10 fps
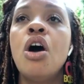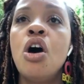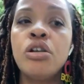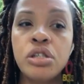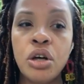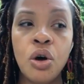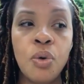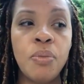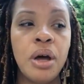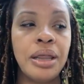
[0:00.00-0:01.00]

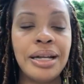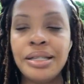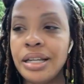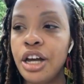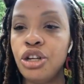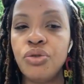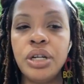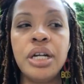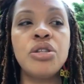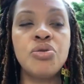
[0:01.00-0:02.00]
Also, let's say you
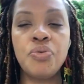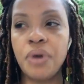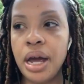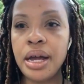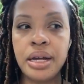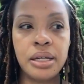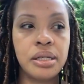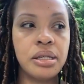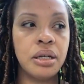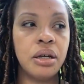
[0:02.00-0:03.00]
need to
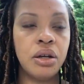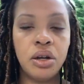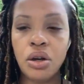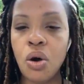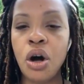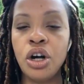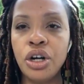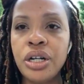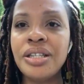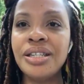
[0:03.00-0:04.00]
raise, you know, a
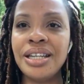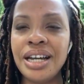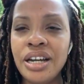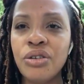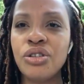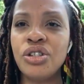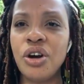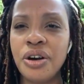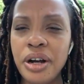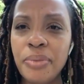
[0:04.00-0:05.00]
good seed or
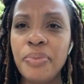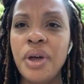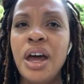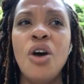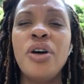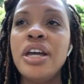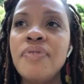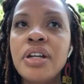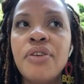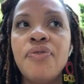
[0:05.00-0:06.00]
startup, or
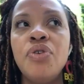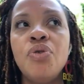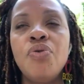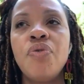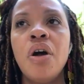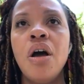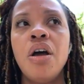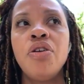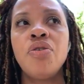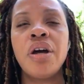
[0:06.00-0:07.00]
even if you're
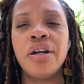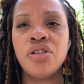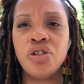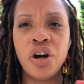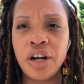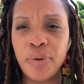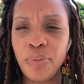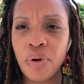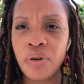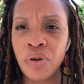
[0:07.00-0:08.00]
not starting up
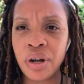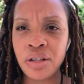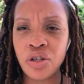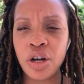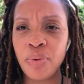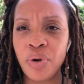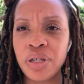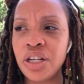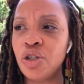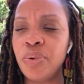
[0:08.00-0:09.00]
an
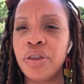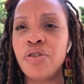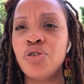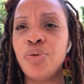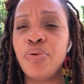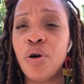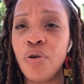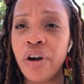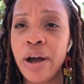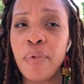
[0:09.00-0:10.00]
organization, but there's a new
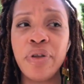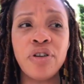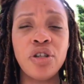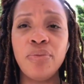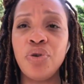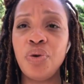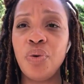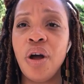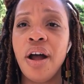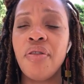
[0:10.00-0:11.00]
program or there's some
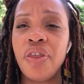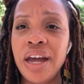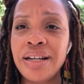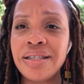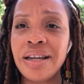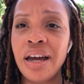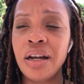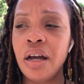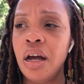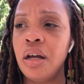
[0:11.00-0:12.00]
new things
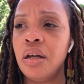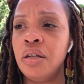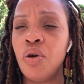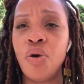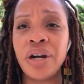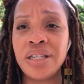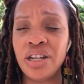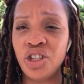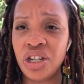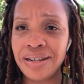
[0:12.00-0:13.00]
that your
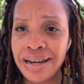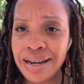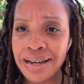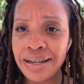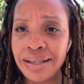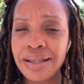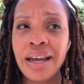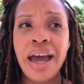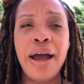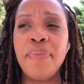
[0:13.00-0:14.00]
organization needs,
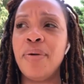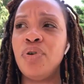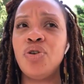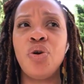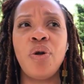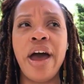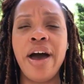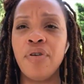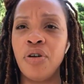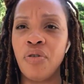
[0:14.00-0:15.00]
and maybe you don't
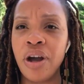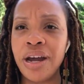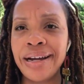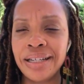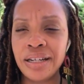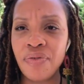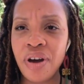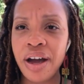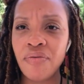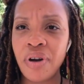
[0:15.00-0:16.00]
have a grant
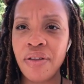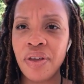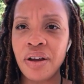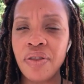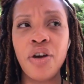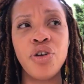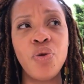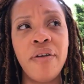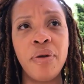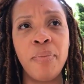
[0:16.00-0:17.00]
identified right then and there, or
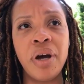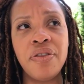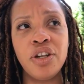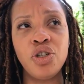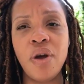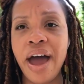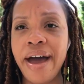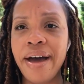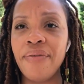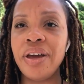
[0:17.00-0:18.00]
the money that you
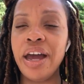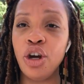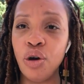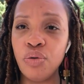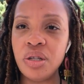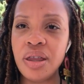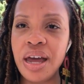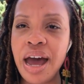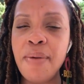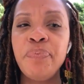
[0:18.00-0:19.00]
have can't go to
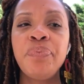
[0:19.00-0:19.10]
that.